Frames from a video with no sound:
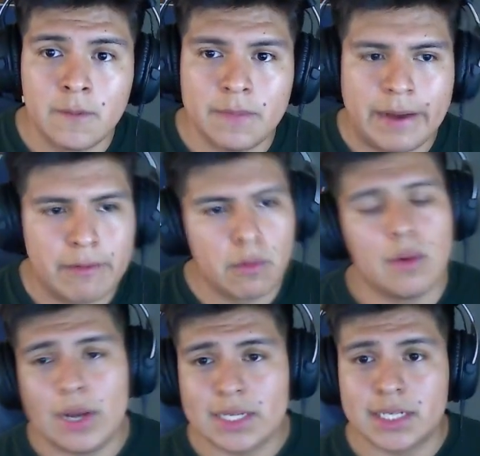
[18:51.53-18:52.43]

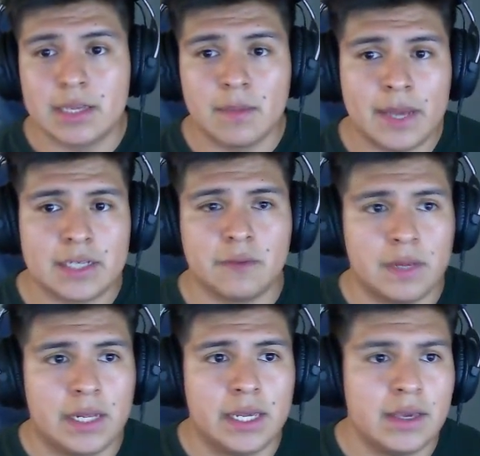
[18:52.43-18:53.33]
Everyone wants to see him as a
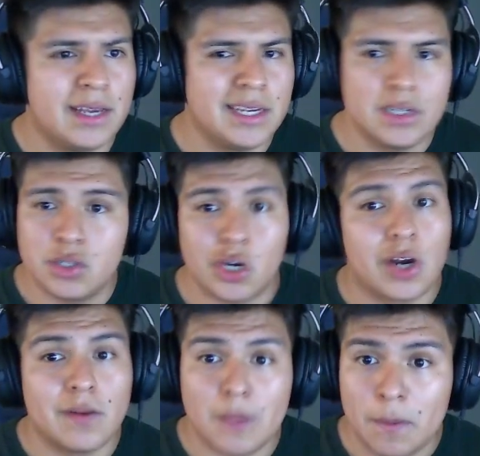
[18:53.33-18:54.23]
Philly.
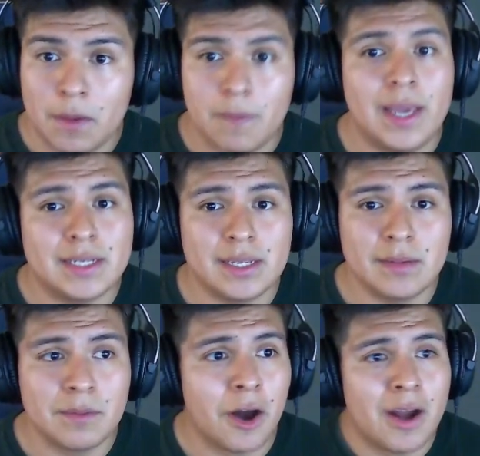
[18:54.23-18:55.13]
Sure, that'll be
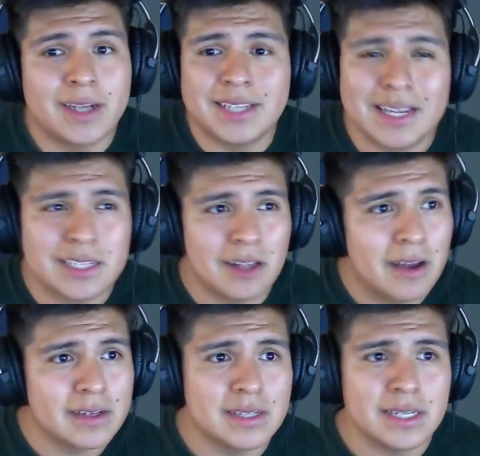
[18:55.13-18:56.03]
amazing. But honestly, as
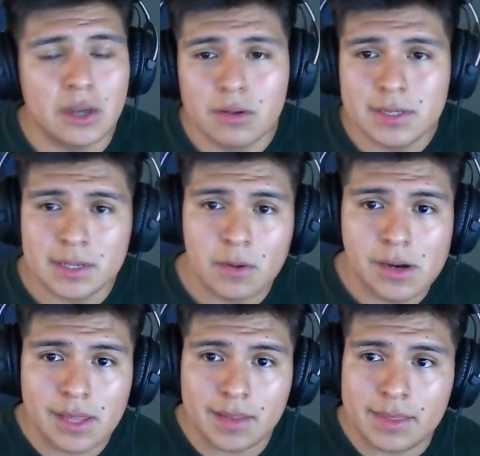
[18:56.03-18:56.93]
long as he goes
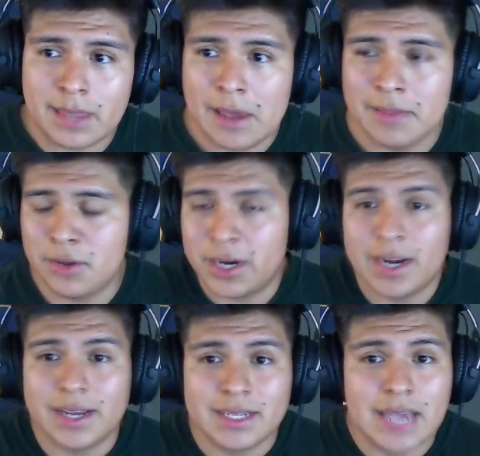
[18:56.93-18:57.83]
somewhere that they're
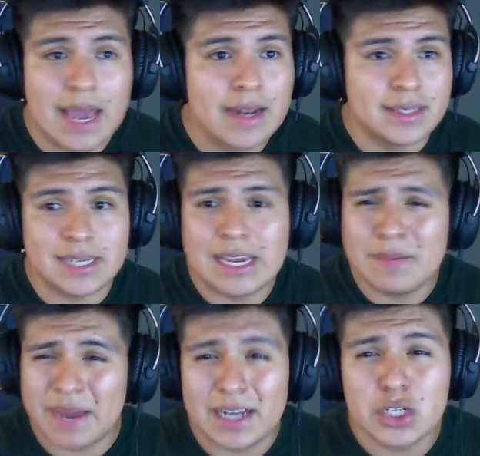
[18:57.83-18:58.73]
gonna contend and seeing
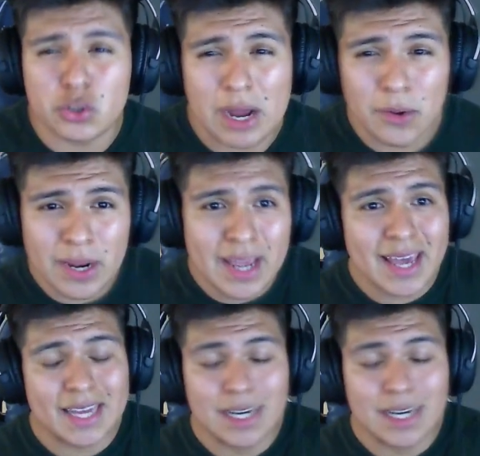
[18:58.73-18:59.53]
Mike Trout in a